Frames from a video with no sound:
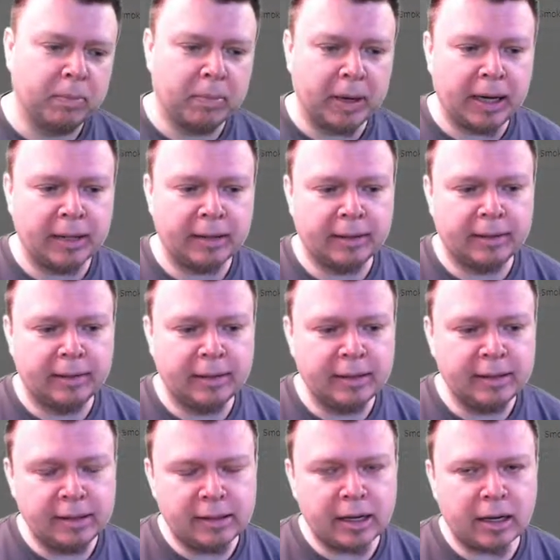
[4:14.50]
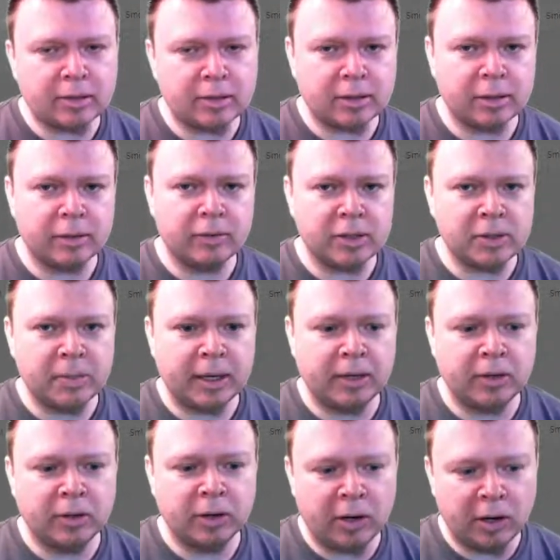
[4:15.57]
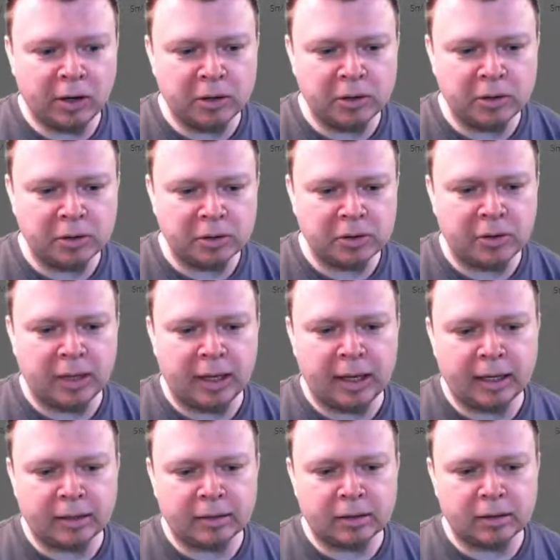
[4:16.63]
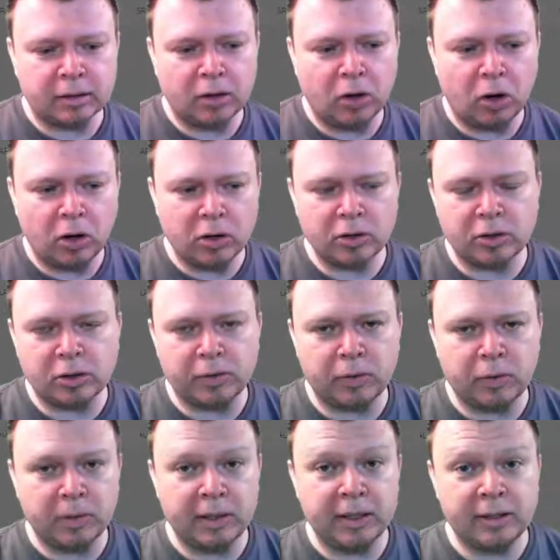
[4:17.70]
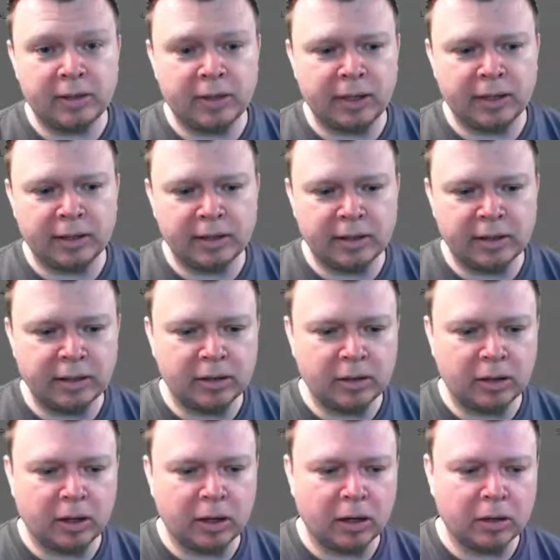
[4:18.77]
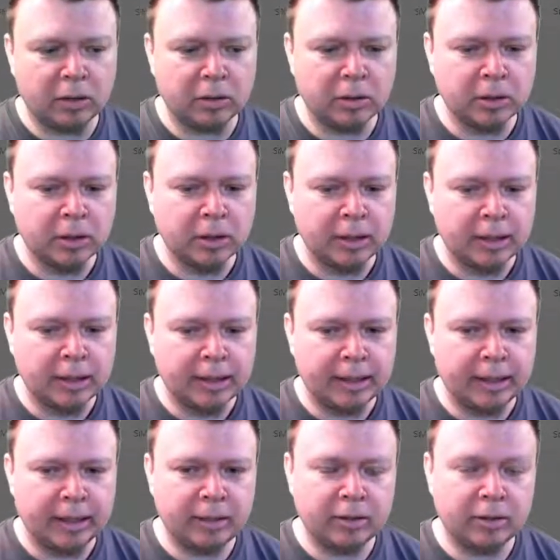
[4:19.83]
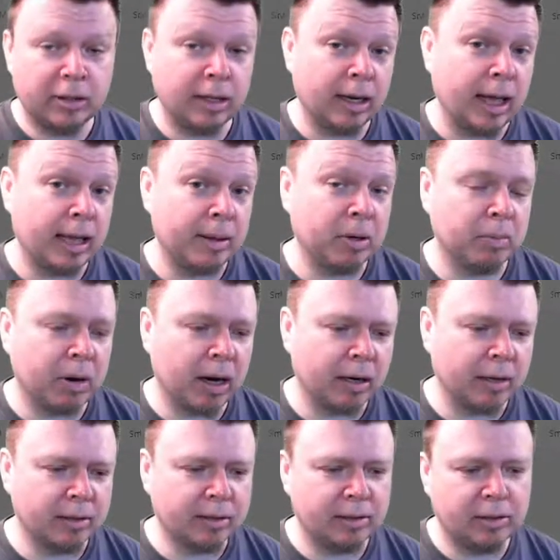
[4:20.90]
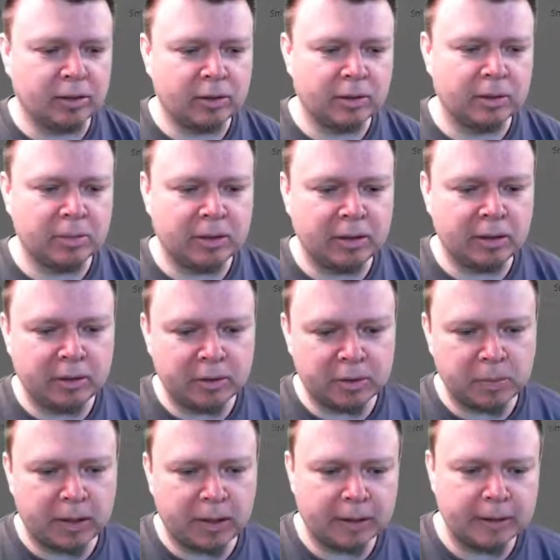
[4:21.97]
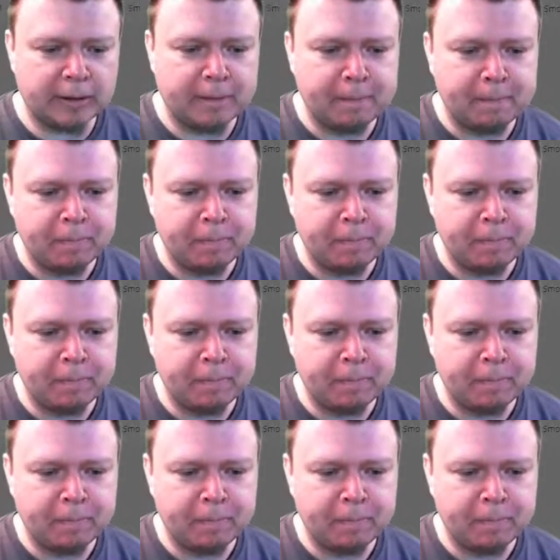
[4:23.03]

But this is how ServiceM8 knows that costs from these things need to go into the labor bucket and not in the materials bucket.